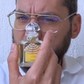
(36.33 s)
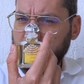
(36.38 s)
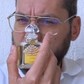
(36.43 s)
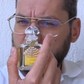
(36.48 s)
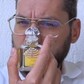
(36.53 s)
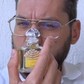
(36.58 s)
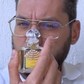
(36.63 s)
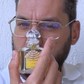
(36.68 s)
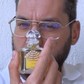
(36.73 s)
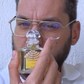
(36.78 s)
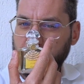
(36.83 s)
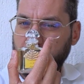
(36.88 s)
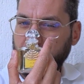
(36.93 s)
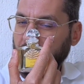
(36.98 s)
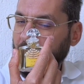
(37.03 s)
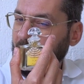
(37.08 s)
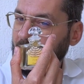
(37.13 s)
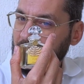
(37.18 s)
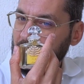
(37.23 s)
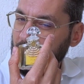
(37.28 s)

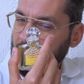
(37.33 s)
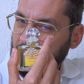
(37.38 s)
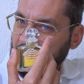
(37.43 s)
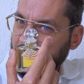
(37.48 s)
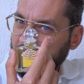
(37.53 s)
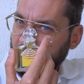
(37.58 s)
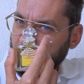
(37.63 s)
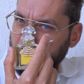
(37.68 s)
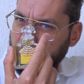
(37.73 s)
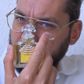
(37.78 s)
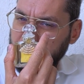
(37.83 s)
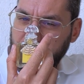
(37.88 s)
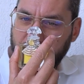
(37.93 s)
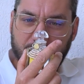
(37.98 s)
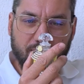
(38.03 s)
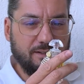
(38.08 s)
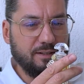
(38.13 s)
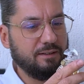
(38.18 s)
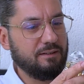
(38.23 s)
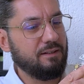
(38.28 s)
champagne bottle. Why
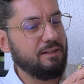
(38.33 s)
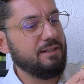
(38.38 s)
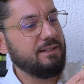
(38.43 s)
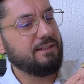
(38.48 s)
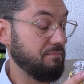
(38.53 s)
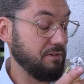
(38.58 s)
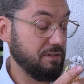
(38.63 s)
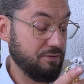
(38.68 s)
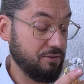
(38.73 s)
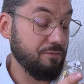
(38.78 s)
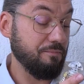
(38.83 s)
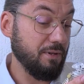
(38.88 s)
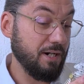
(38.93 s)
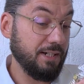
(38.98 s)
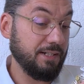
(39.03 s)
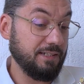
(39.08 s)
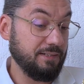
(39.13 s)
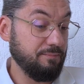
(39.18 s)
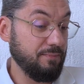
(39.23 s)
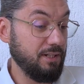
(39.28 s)
not? At least it
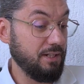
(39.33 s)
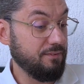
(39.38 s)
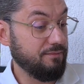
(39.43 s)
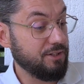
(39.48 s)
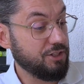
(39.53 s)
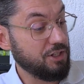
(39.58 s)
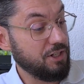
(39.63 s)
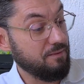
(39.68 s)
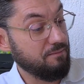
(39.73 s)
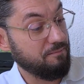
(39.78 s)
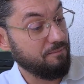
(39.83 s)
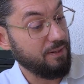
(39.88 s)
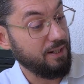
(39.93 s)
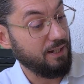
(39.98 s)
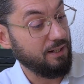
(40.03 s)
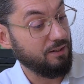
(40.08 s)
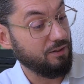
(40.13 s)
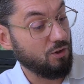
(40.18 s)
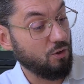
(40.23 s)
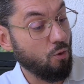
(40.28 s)
reminds me of a
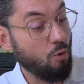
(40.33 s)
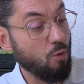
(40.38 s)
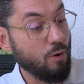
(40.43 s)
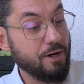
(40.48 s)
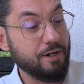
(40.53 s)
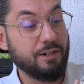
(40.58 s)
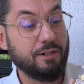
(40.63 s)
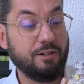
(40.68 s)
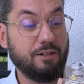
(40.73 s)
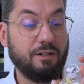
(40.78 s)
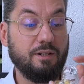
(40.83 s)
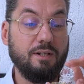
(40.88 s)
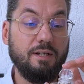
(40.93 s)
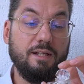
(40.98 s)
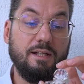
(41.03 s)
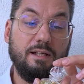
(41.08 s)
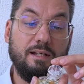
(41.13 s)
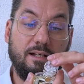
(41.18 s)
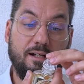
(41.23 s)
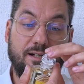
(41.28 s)
champagne cork
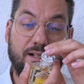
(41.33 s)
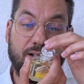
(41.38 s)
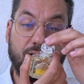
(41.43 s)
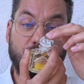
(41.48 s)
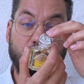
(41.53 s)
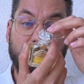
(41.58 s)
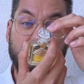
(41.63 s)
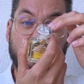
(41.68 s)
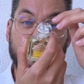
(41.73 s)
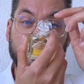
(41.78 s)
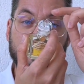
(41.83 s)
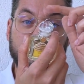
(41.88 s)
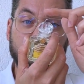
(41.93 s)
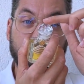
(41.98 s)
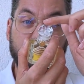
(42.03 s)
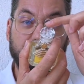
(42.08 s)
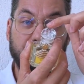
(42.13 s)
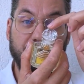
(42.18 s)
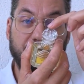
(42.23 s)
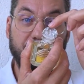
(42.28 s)
with this
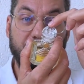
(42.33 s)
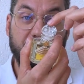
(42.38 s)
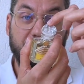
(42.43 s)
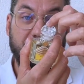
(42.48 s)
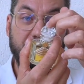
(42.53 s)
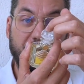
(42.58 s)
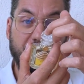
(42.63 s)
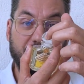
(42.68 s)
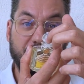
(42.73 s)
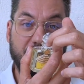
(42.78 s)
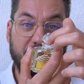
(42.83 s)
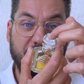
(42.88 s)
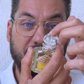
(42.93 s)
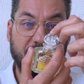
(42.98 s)
beautiful thing right